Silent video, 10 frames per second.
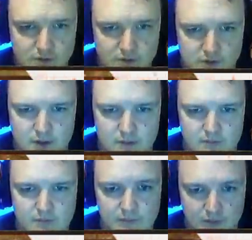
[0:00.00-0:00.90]
end up,
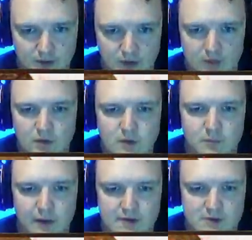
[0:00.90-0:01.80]

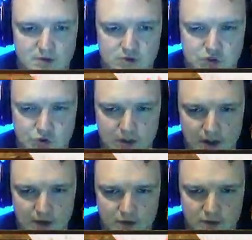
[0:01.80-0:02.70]
past those tree
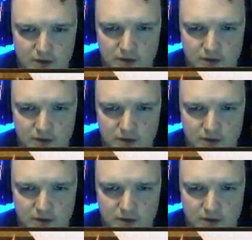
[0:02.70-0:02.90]
line over there.